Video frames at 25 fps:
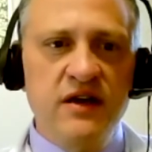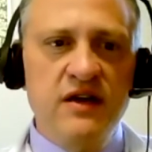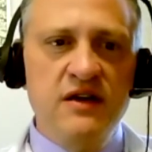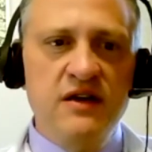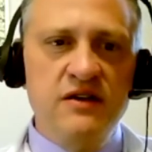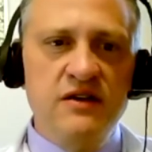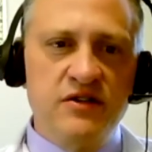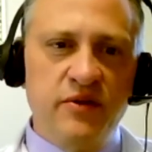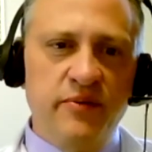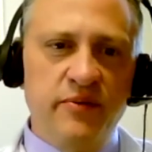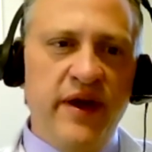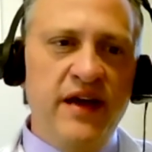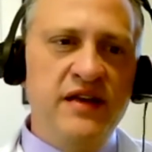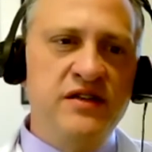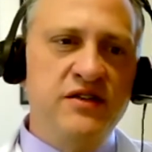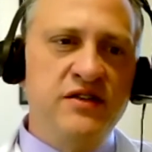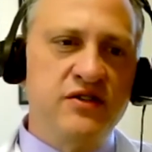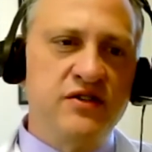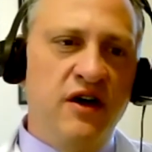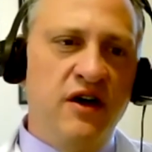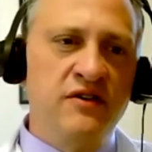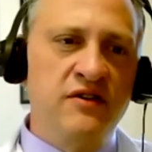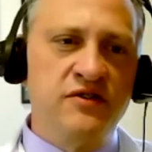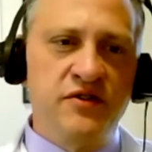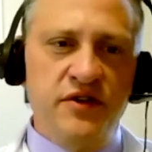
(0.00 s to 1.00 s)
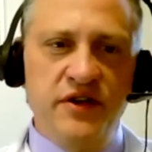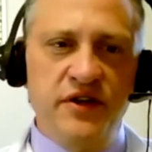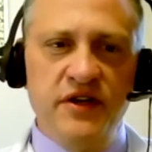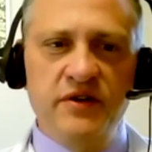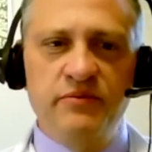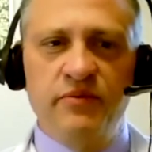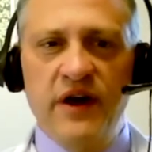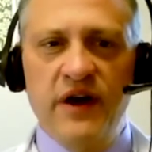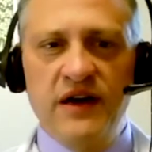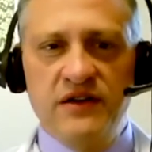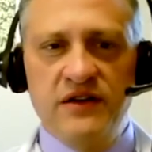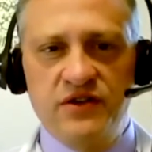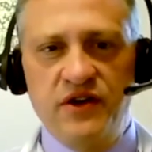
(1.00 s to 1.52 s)
So patients also need to
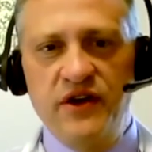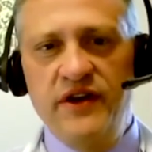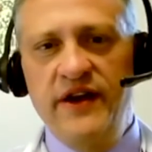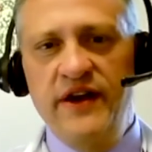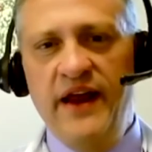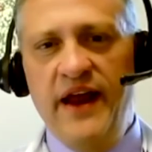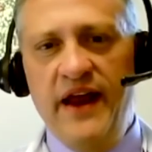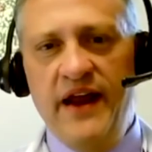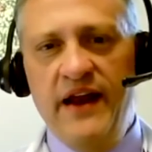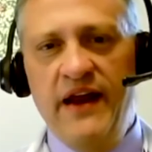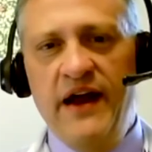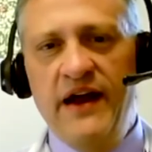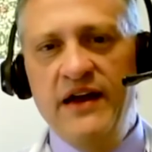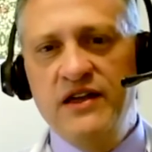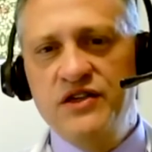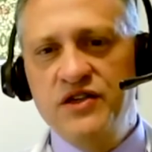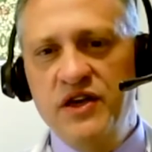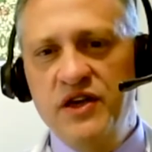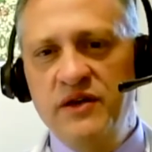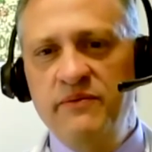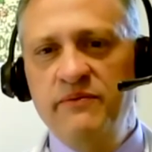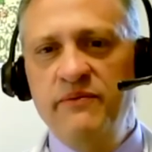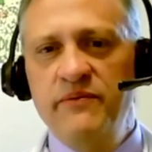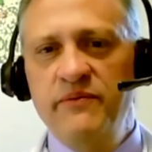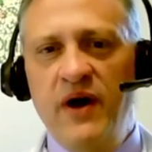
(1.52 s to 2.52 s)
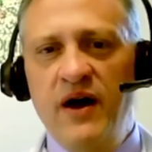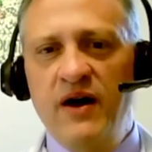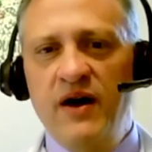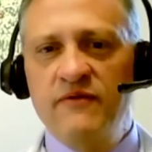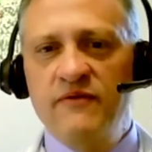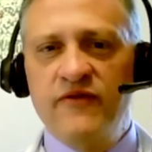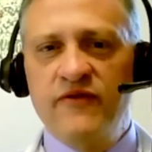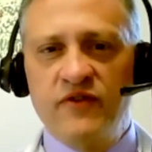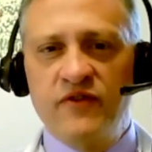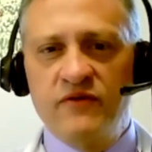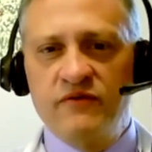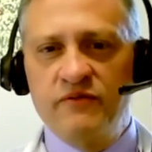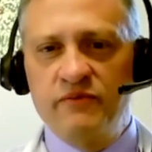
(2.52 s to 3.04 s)
practice good hand hygiene
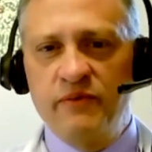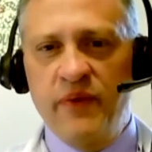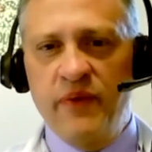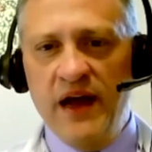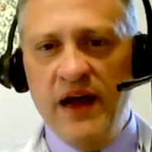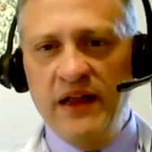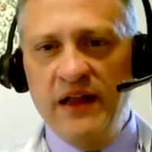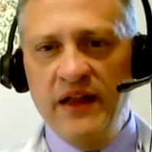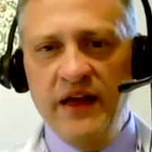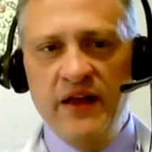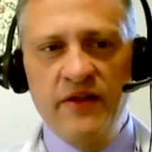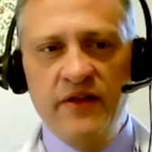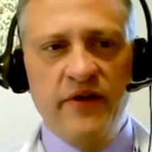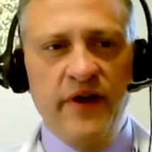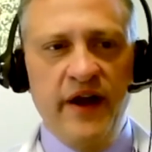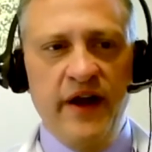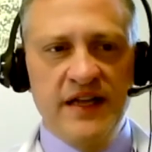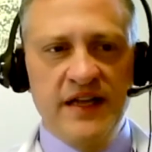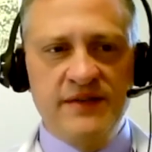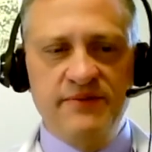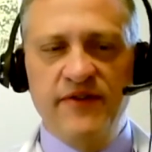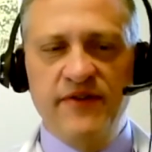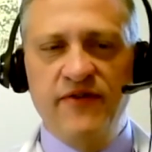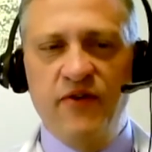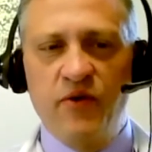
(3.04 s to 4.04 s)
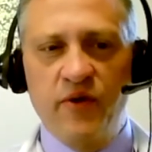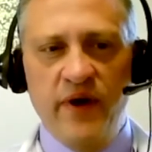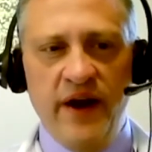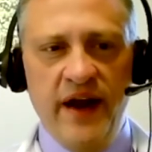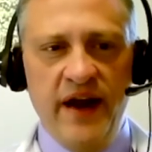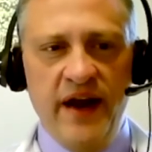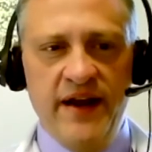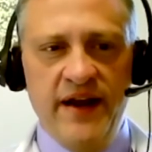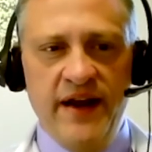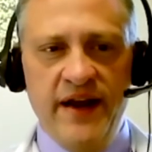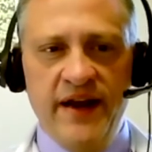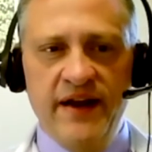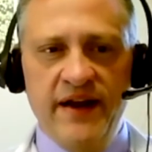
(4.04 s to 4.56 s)
by cleaning their hands before
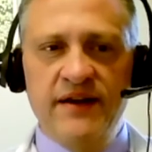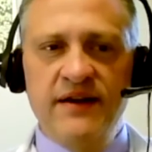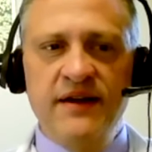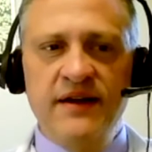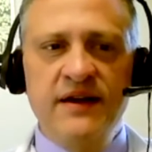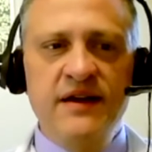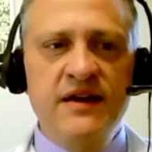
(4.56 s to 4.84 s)
eating,